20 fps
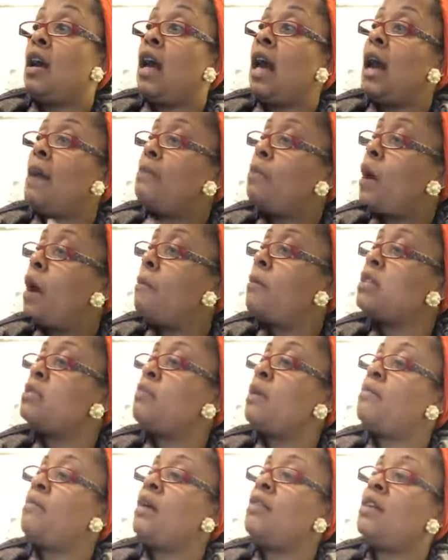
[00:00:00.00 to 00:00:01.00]
I promised
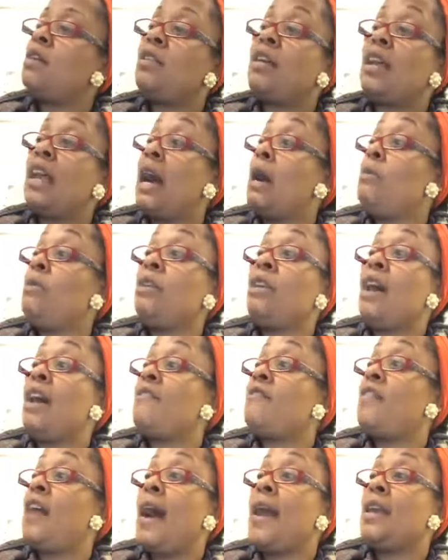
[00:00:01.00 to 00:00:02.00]
my mother that I would
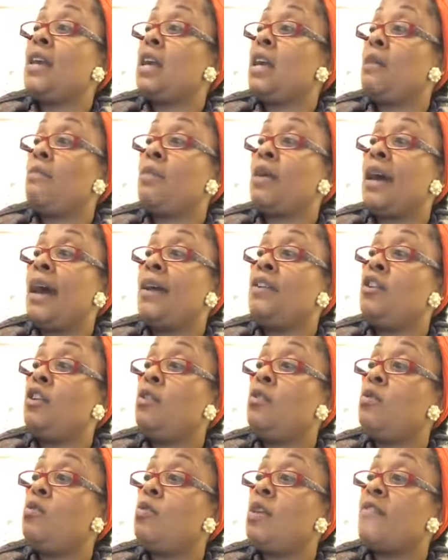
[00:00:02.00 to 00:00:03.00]
not fight again, but I
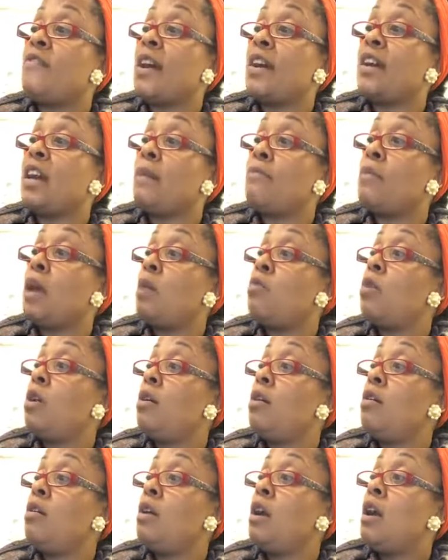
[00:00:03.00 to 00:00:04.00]
knew if I kept my
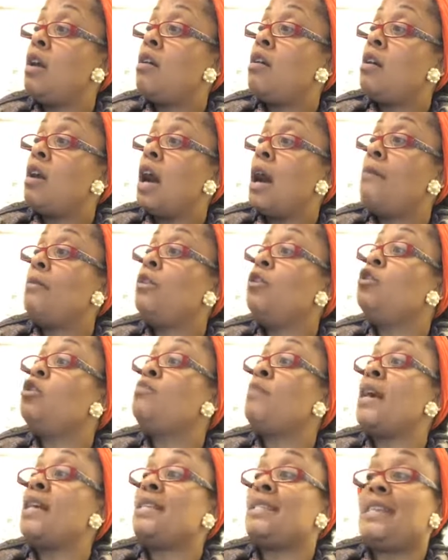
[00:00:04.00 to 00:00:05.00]
word, I would lose
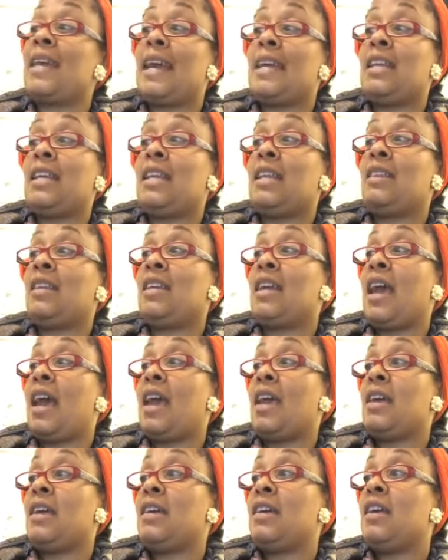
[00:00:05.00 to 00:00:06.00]
my standing in the
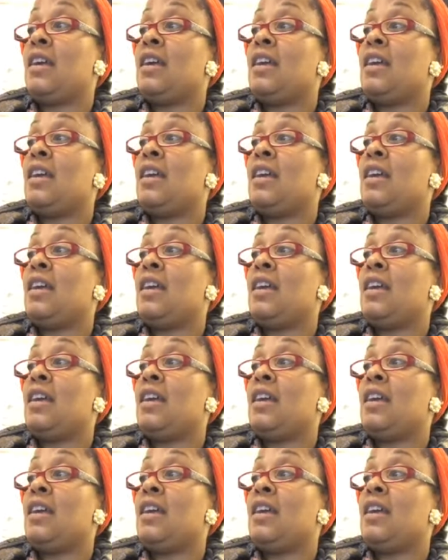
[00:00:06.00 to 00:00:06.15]
gang,